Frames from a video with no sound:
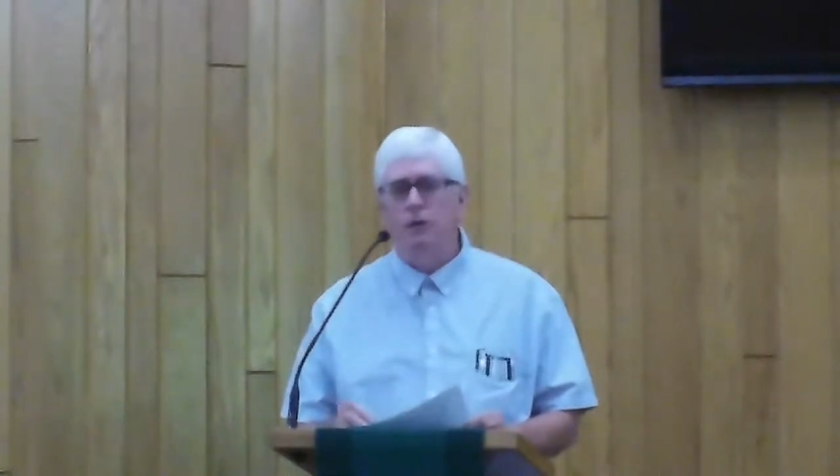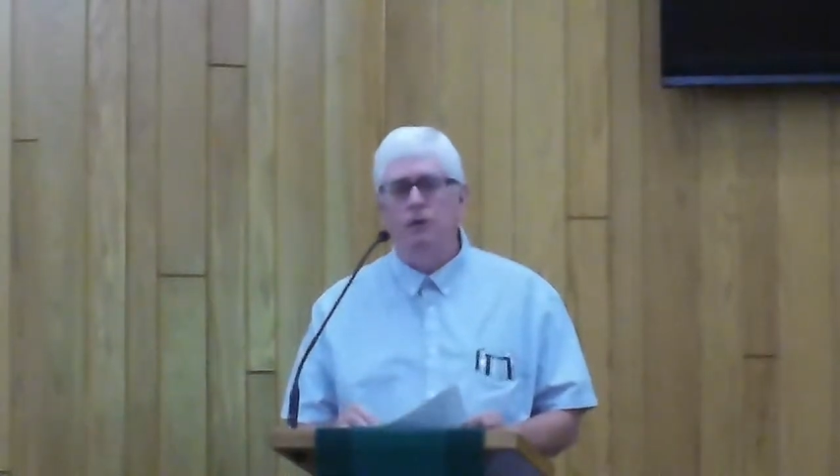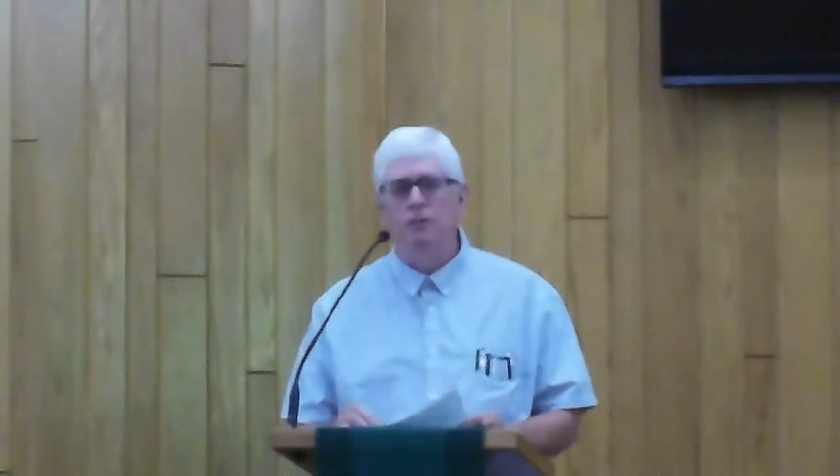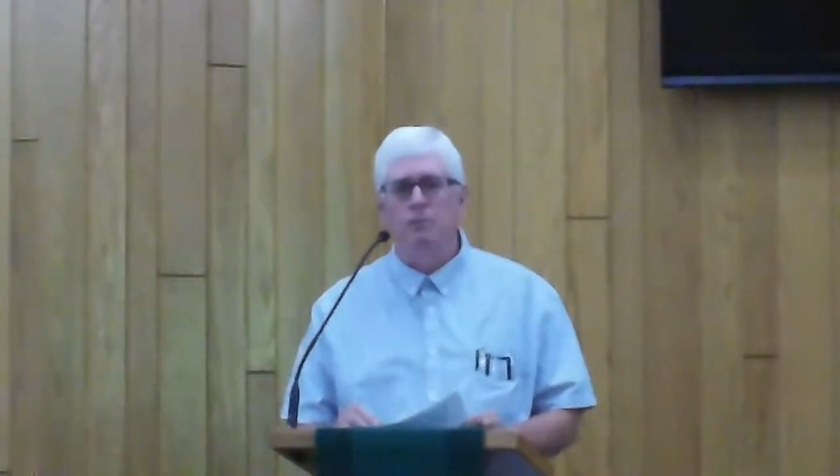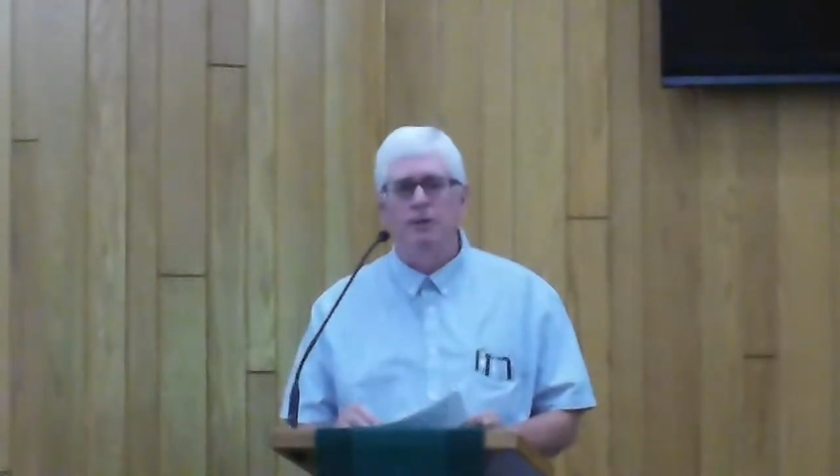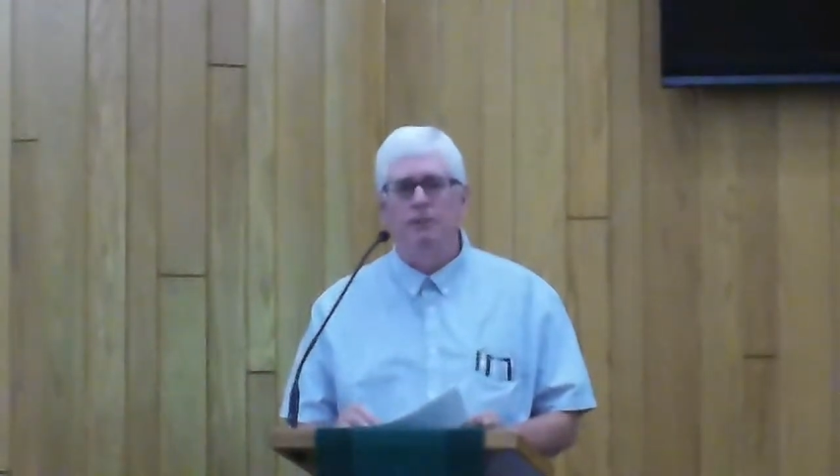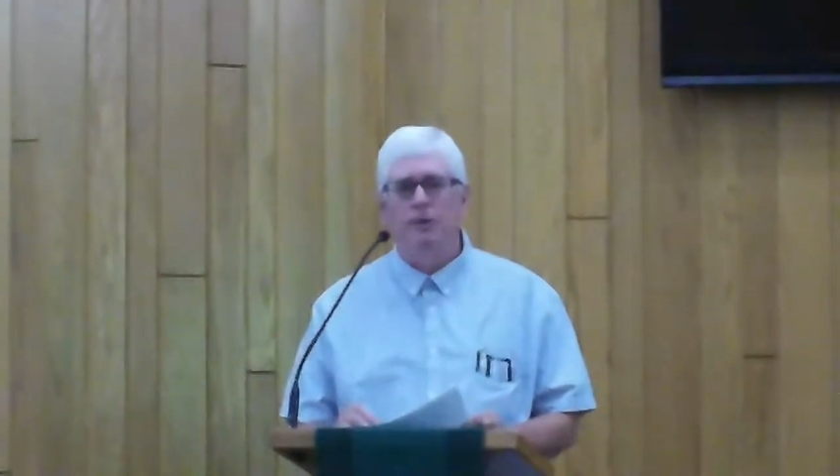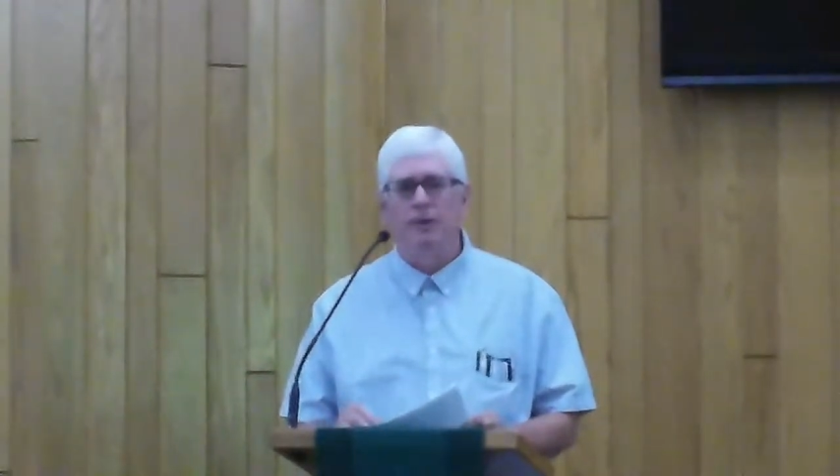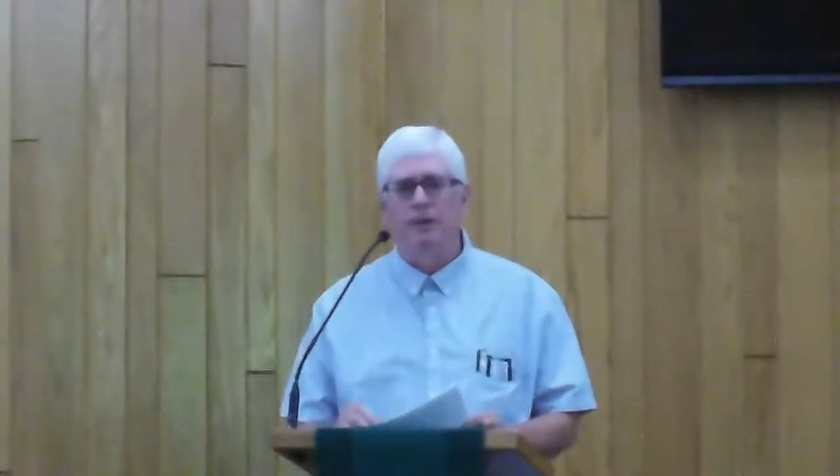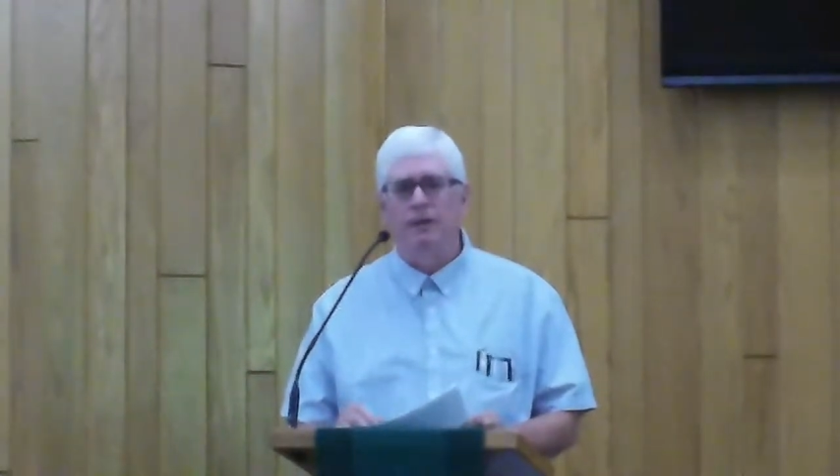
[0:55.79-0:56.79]
me of
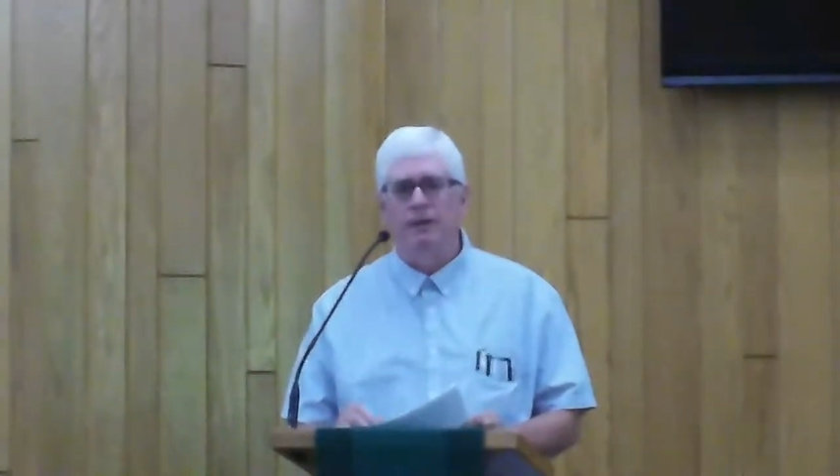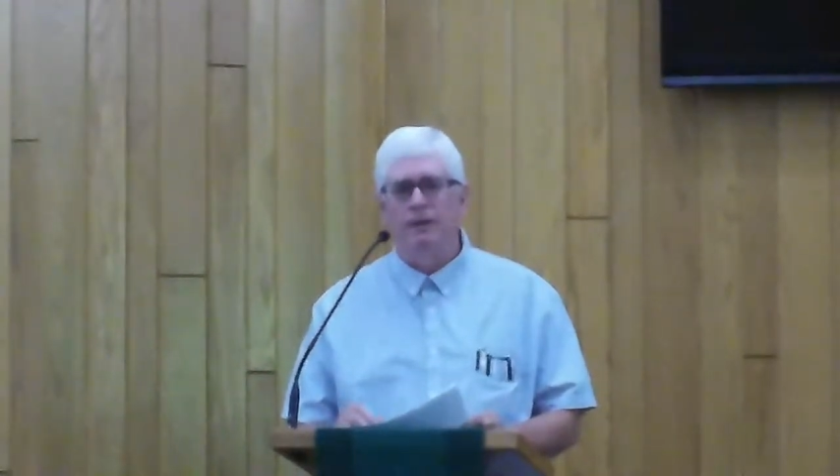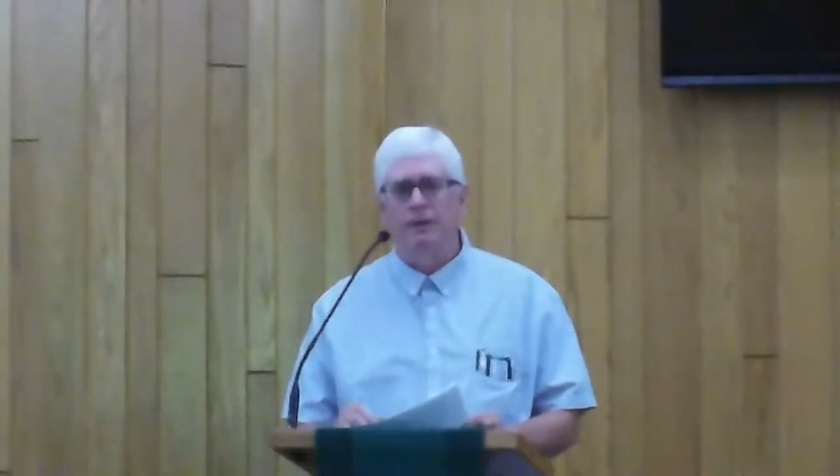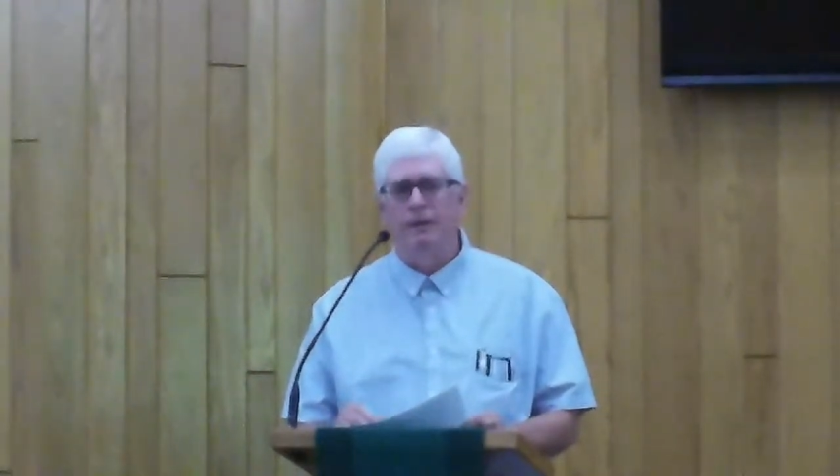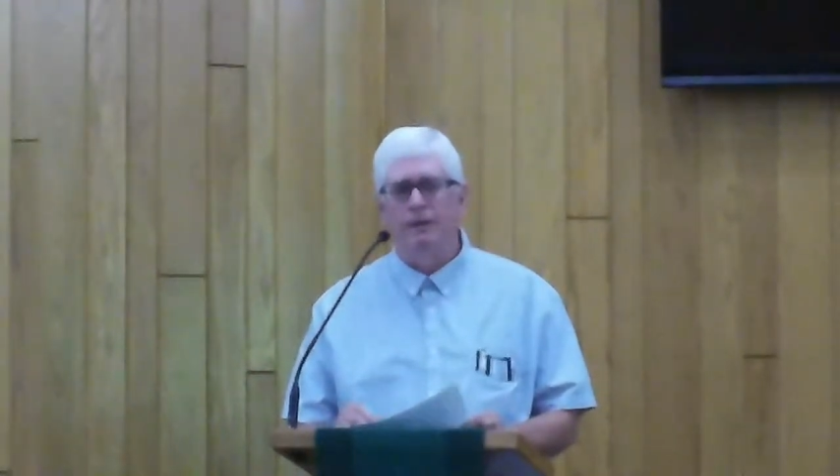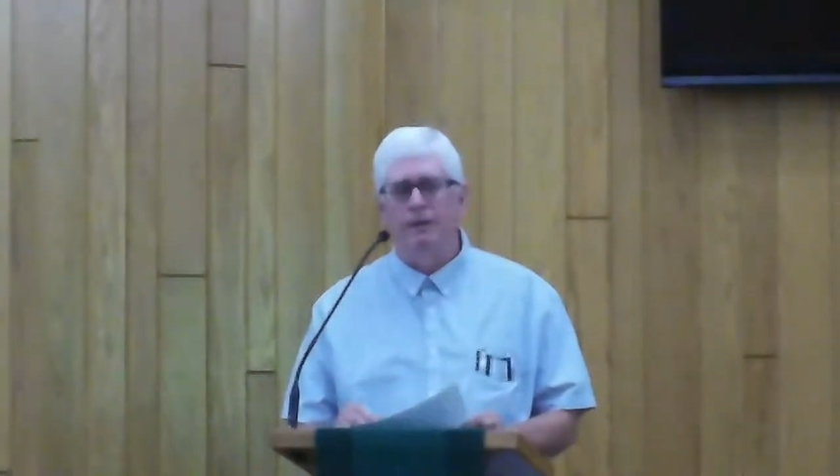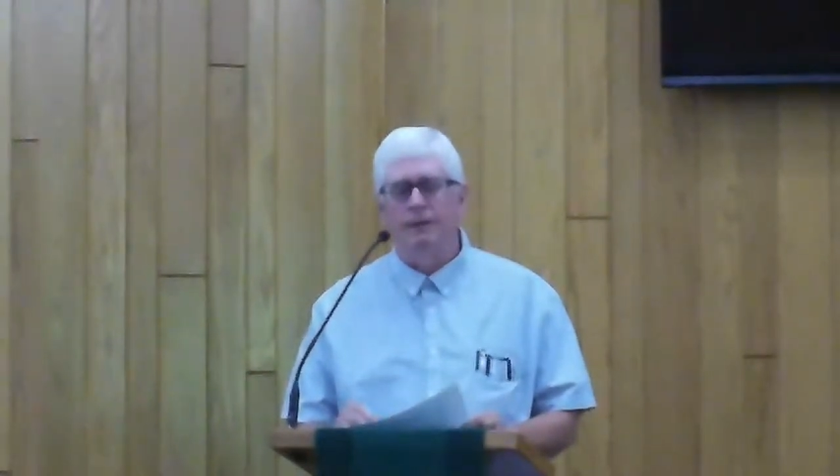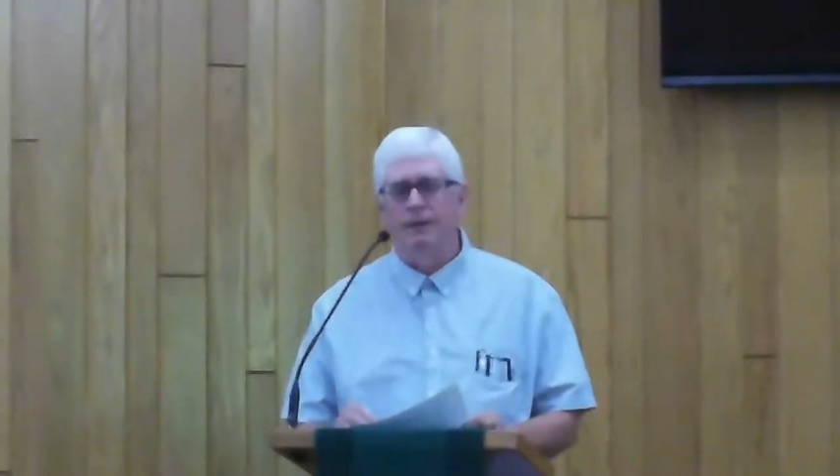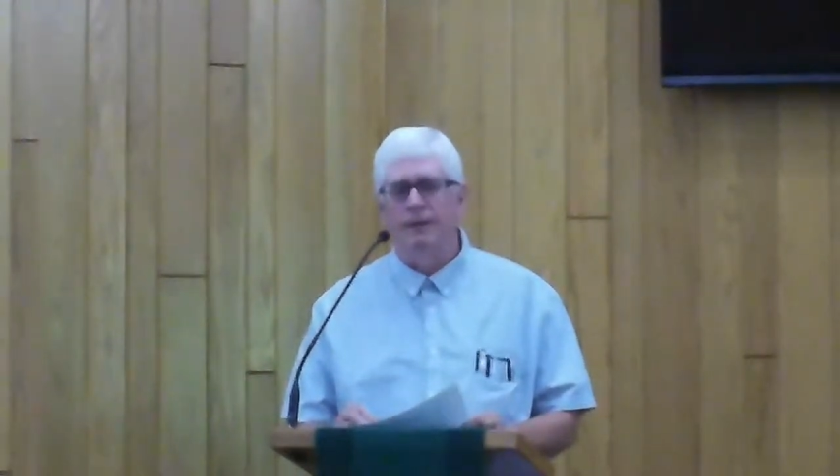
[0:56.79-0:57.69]
being a